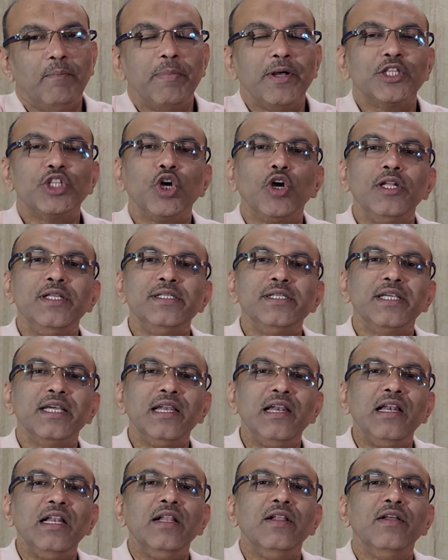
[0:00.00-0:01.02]

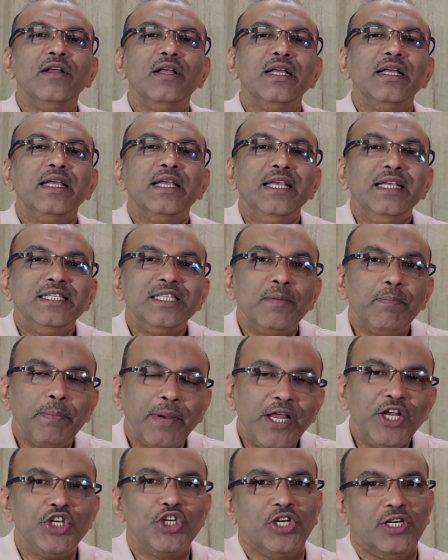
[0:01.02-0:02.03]
Pathological, he is a
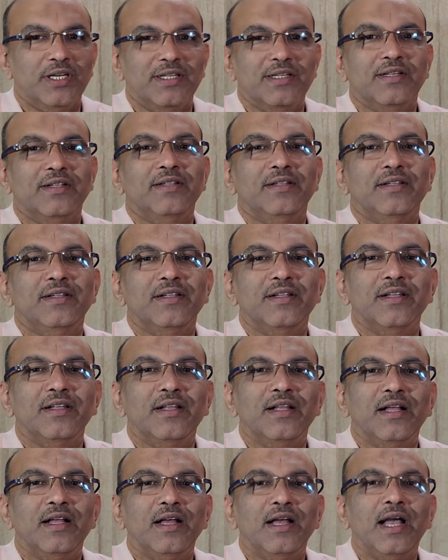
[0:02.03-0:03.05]
patient
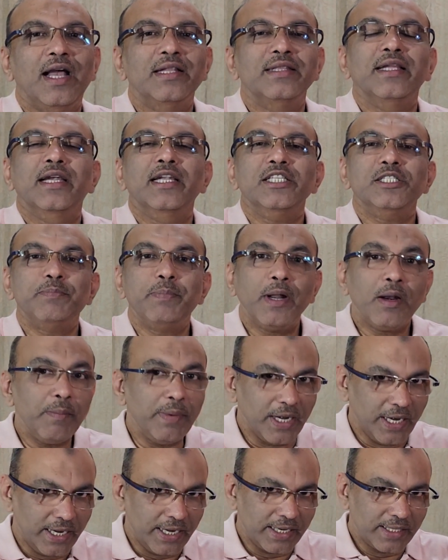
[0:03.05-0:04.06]
and that is
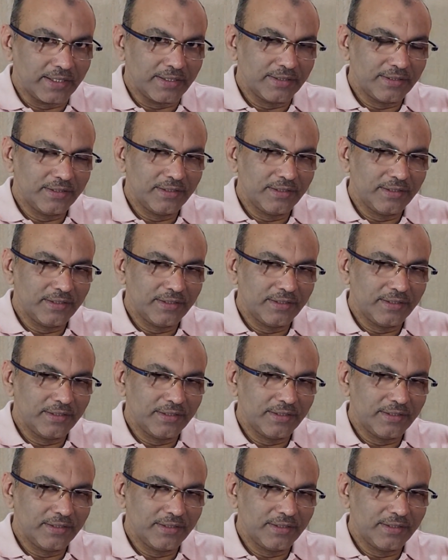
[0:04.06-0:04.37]
permanent.